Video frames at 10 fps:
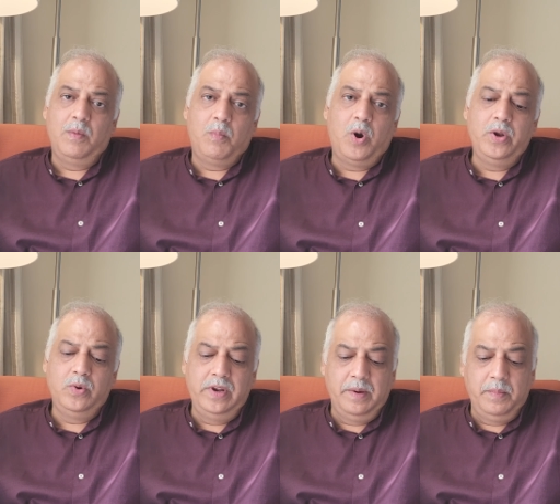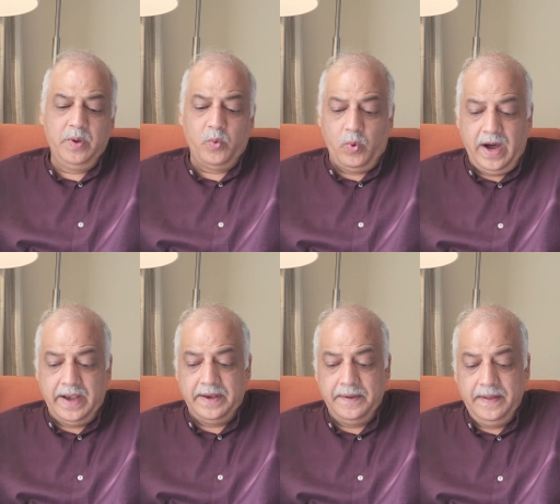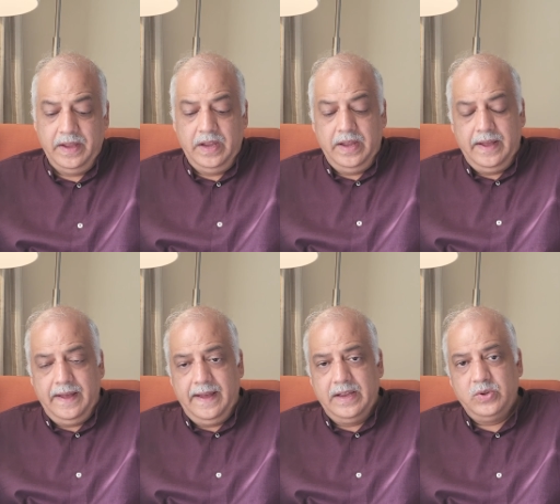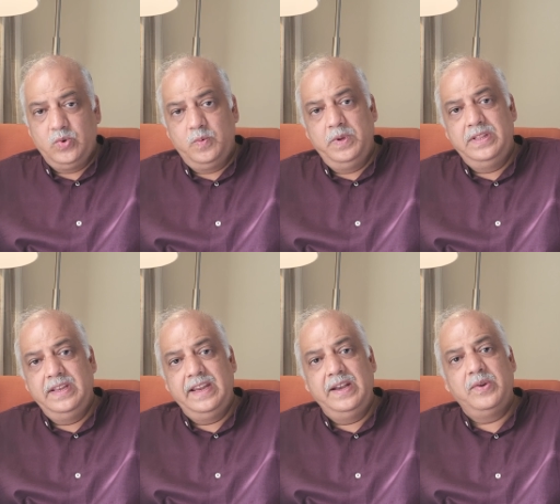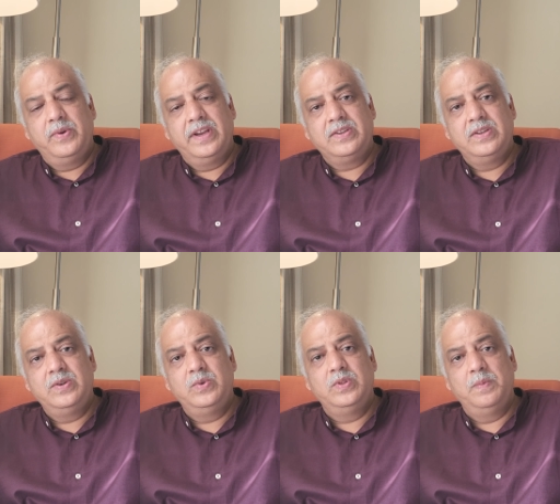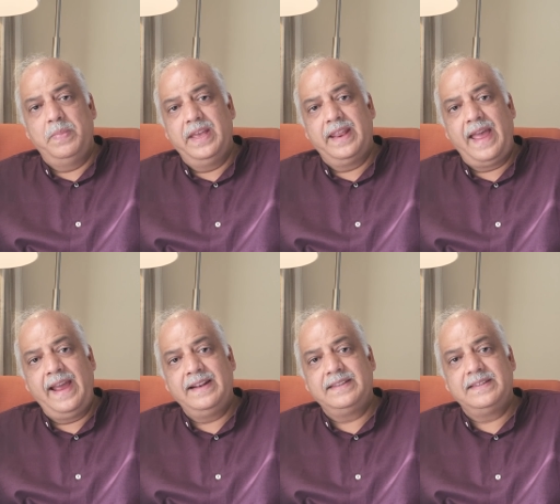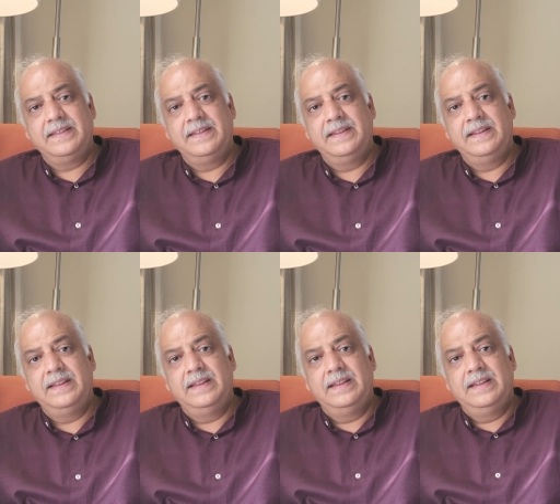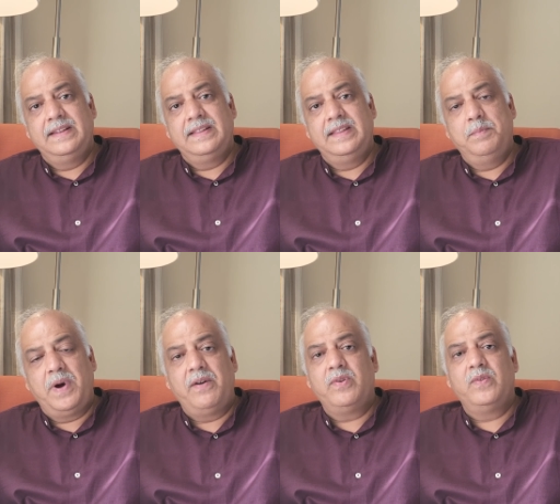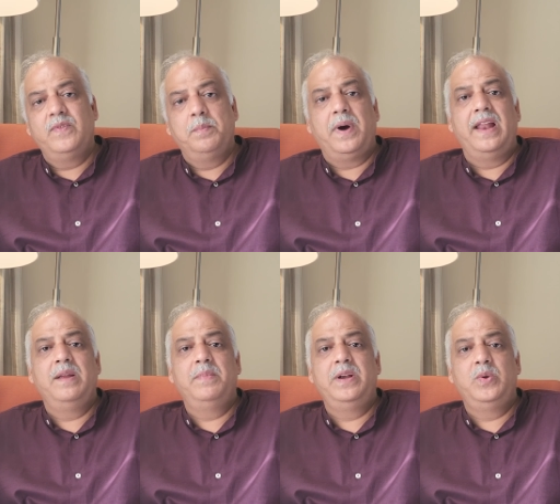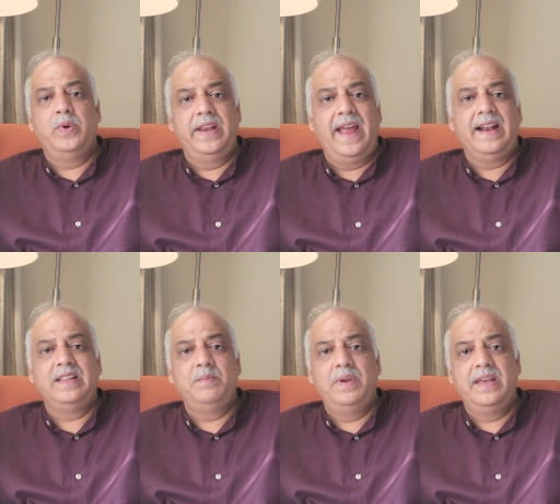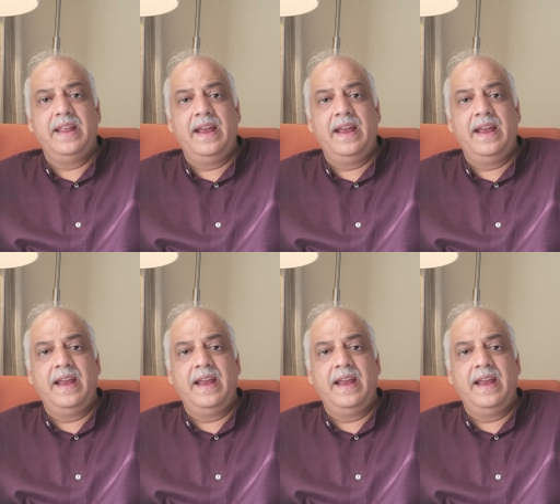Module number one uh, should be the introduction to the Bear Acts, the power of the Parliament to enact the Bear